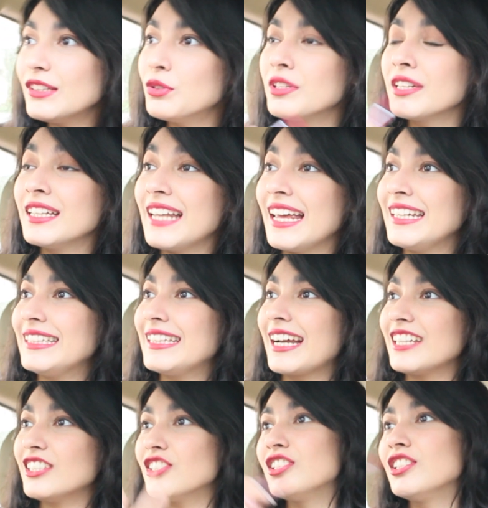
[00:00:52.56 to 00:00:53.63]
I don't need anything,
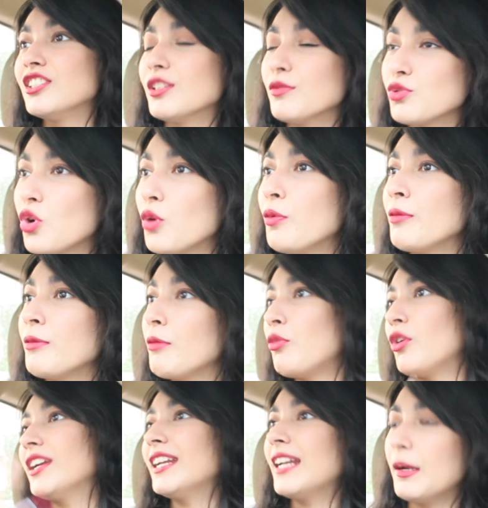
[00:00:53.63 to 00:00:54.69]
I just need some soap on my
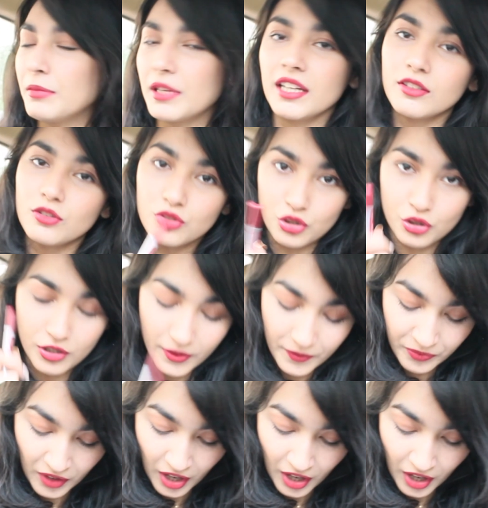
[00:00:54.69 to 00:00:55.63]
body and I'm done, you should.